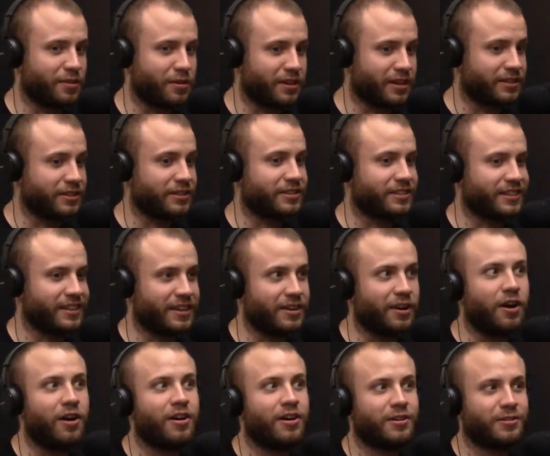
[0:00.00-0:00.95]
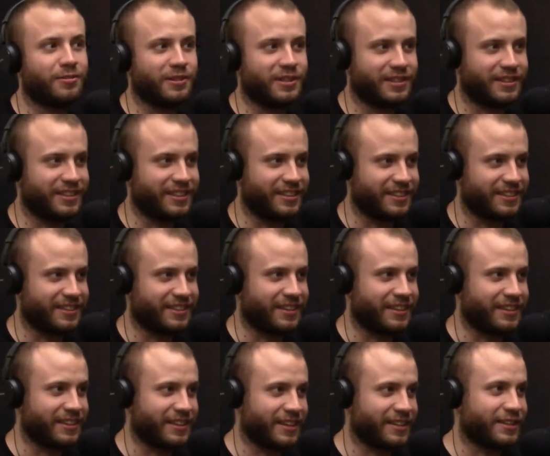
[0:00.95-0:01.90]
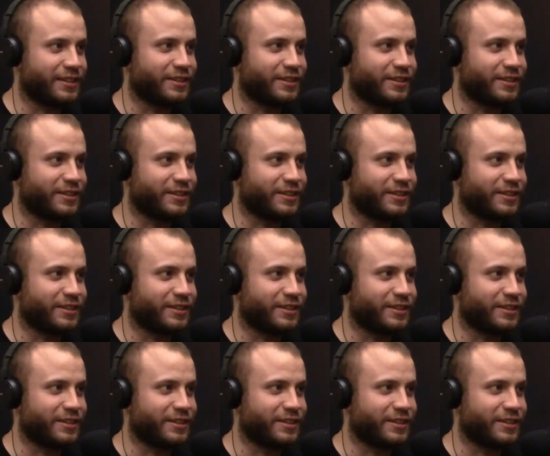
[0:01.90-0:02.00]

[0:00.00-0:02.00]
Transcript: okay, just get on with it, like get this